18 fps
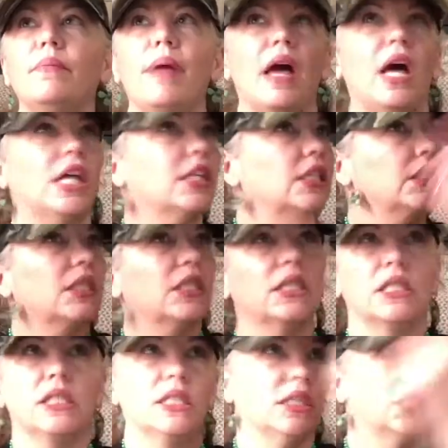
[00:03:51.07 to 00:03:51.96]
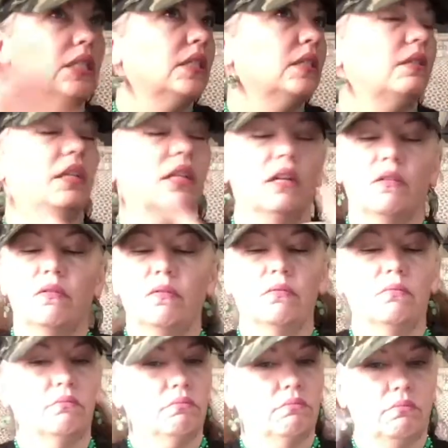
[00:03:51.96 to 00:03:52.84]
about, you know,
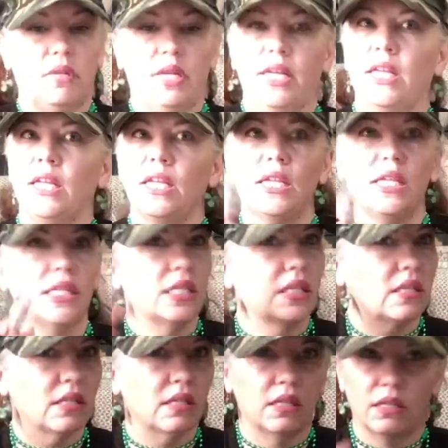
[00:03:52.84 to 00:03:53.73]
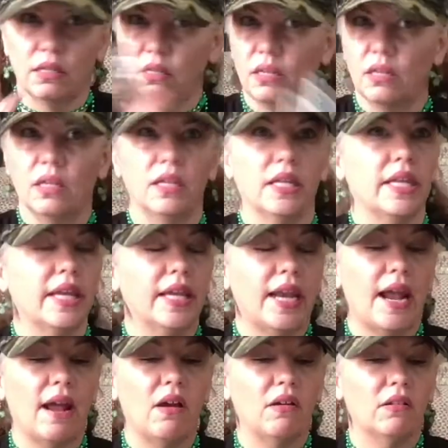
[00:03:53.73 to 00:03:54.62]
ease get
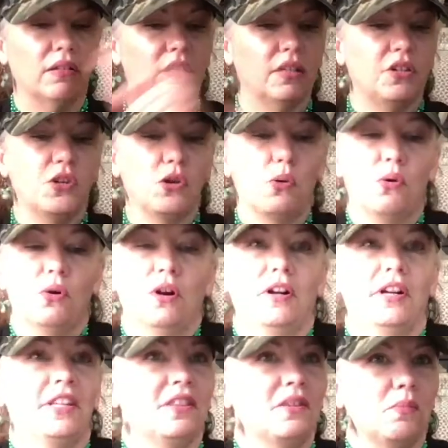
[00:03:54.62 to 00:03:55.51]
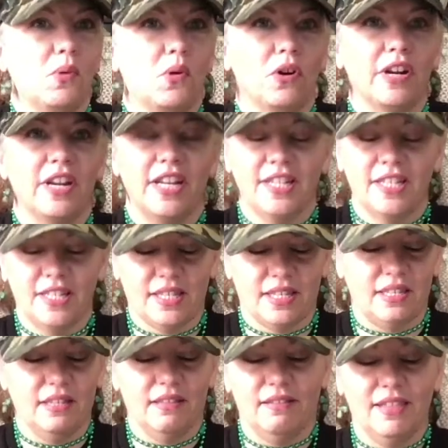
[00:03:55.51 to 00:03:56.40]
out the door in the mornings
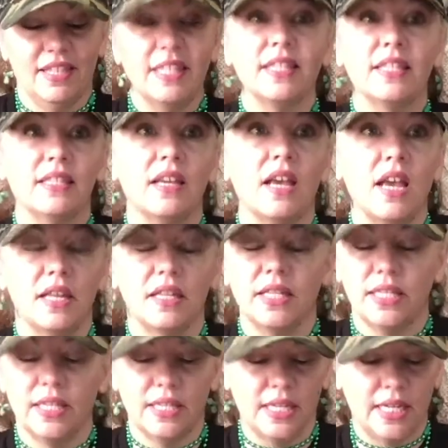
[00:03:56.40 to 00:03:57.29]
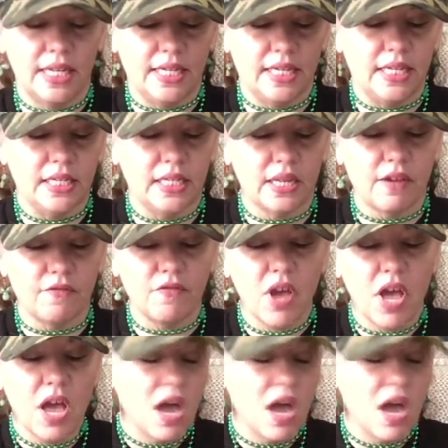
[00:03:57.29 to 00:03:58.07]
and this this is easy stuff